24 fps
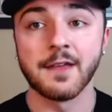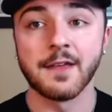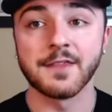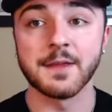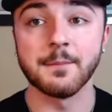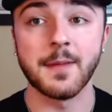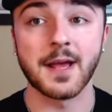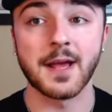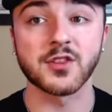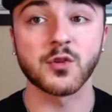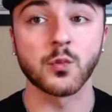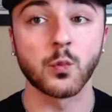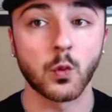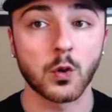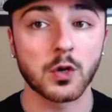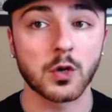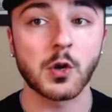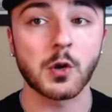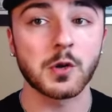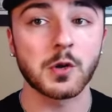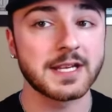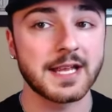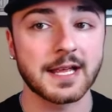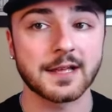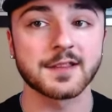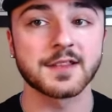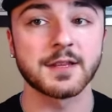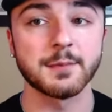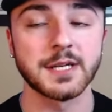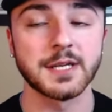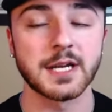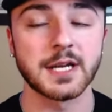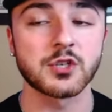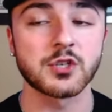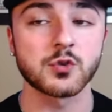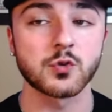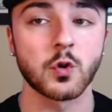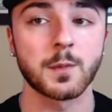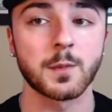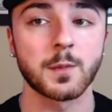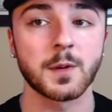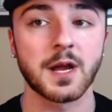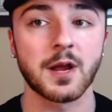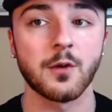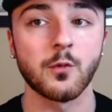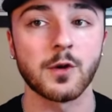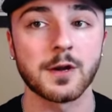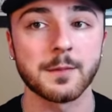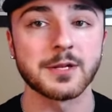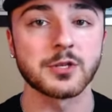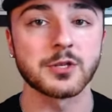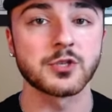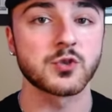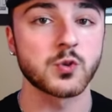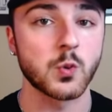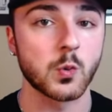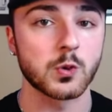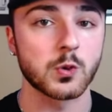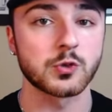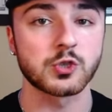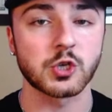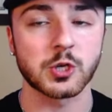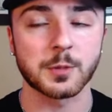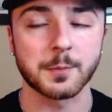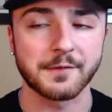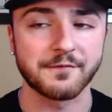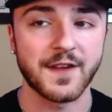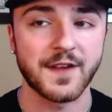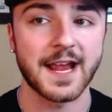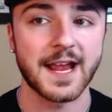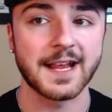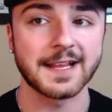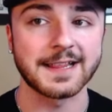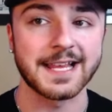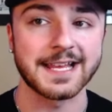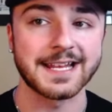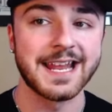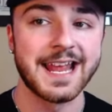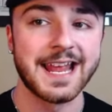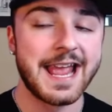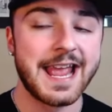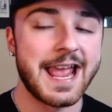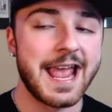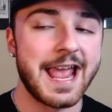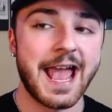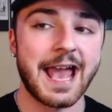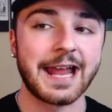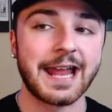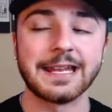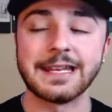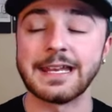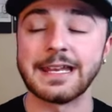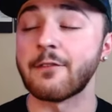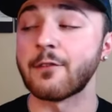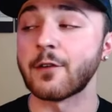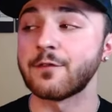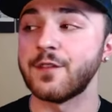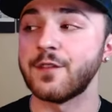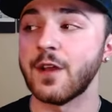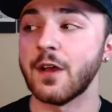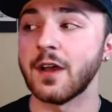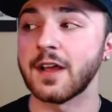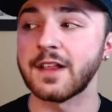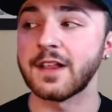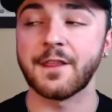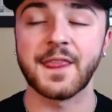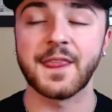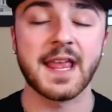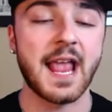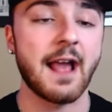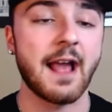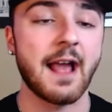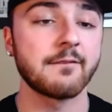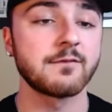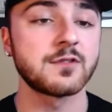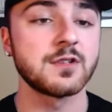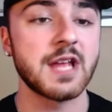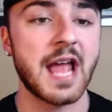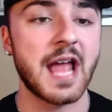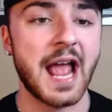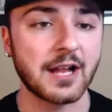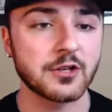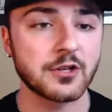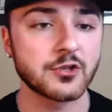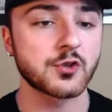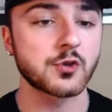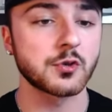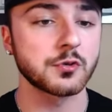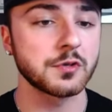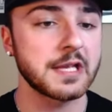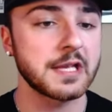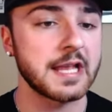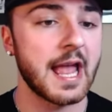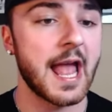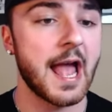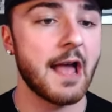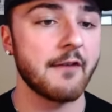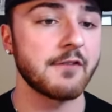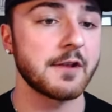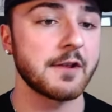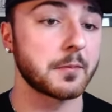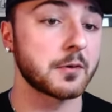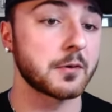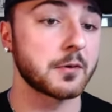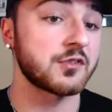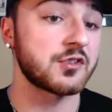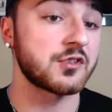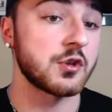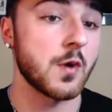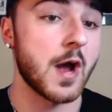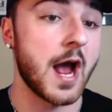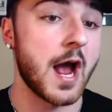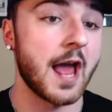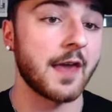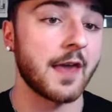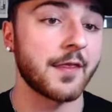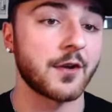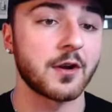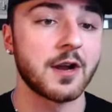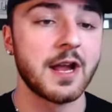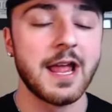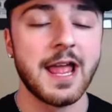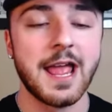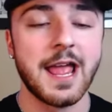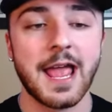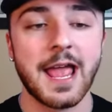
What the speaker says: The Mets were going to get someone like Schwarber. It would have been shorter term, if anything. And it never felt like that they have had truly a heavy pursuit either.